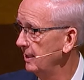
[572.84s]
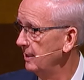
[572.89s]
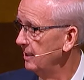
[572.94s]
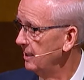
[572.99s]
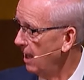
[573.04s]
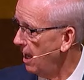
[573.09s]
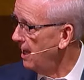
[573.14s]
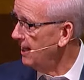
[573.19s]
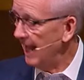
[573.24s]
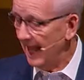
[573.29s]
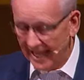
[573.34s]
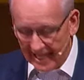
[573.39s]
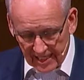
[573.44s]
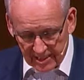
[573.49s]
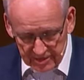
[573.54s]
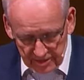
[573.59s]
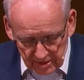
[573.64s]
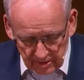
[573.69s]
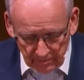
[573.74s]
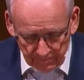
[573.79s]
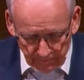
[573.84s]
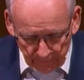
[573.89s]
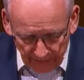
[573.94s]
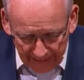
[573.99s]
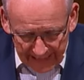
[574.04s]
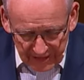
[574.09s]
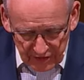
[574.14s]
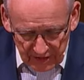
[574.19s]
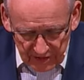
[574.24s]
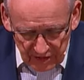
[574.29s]
God has
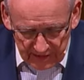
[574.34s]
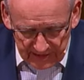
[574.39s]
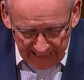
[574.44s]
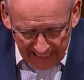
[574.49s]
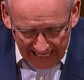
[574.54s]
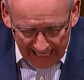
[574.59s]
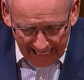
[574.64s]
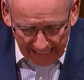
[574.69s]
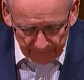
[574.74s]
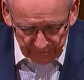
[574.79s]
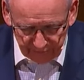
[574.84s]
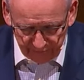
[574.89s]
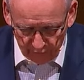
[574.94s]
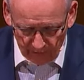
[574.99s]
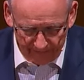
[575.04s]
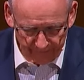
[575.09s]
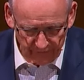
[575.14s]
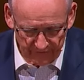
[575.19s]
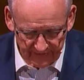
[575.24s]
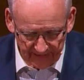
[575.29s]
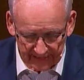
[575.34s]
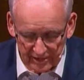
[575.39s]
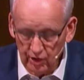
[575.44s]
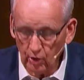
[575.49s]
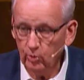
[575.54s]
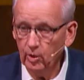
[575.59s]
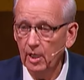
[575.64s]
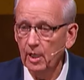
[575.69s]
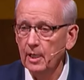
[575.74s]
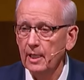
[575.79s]
places and times for everything.
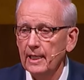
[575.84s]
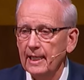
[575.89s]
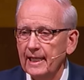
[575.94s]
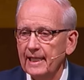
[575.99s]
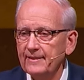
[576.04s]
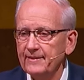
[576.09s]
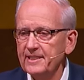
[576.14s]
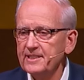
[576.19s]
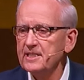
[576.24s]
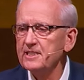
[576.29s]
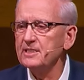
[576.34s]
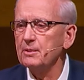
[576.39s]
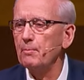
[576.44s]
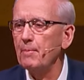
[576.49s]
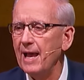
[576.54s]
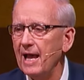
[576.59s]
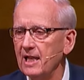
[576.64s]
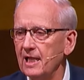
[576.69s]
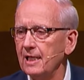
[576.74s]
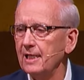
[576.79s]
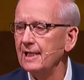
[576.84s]
So, this is about